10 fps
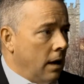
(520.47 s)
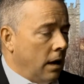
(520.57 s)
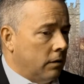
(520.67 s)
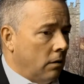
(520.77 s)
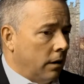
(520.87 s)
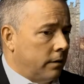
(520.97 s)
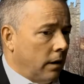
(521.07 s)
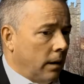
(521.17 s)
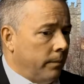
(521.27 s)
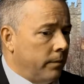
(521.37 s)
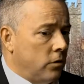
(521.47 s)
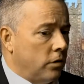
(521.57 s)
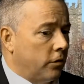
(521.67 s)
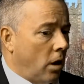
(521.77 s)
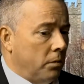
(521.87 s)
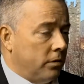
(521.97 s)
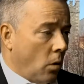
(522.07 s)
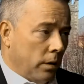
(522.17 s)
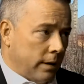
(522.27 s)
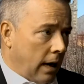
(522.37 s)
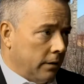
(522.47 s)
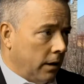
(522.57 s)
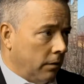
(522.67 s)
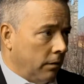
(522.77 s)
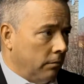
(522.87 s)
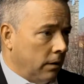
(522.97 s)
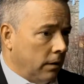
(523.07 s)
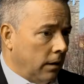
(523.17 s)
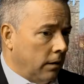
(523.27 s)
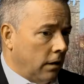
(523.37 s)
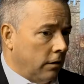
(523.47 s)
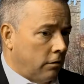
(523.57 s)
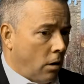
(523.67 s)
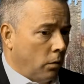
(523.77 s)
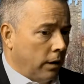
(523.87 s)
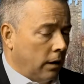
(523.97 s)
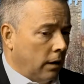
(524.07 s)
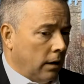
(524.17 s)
It's not just always going down there and throwing